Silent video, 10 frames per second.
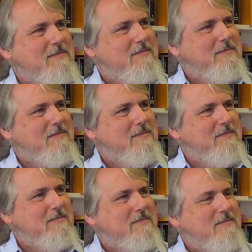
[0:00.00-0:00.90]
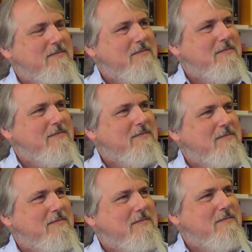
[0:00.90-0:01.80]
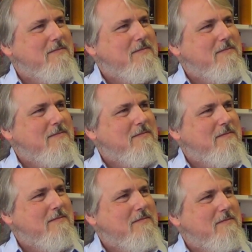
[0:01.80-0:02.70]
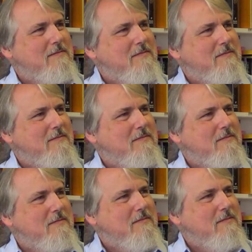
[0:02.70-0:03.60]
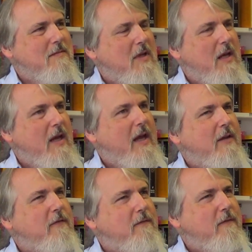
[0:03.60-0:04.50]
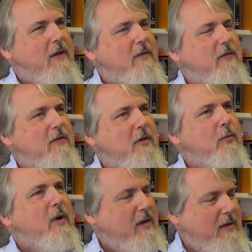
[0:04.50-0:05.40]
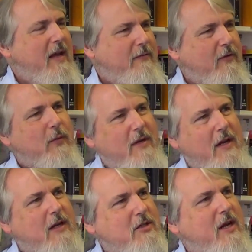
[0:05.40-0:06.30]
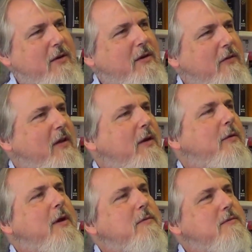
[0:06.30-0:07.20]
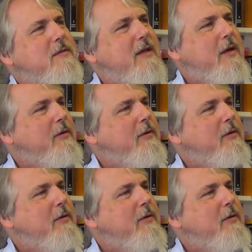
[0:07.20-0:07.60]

probably use English characters? If it's still written... Yeah, if it's written in English characters, I don't know. I